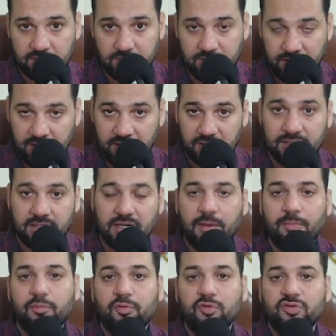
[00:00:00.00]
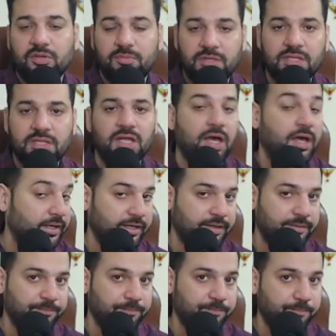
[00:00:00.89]
Yahan tak aapko samajh aa raha
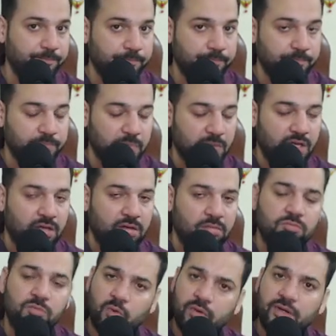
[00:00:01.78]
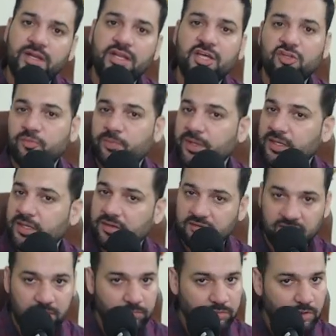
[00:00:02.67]
hai. You can expect
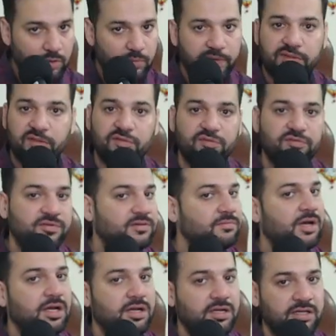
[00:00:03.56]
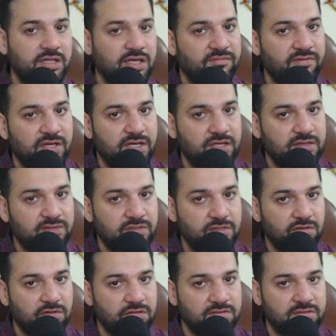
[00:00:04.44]
some questions from marketing awareness
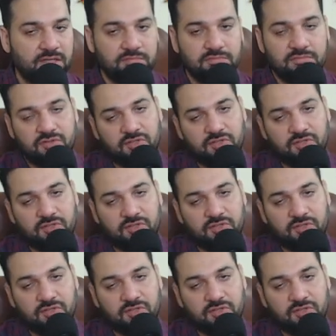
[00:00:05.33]
in your exam.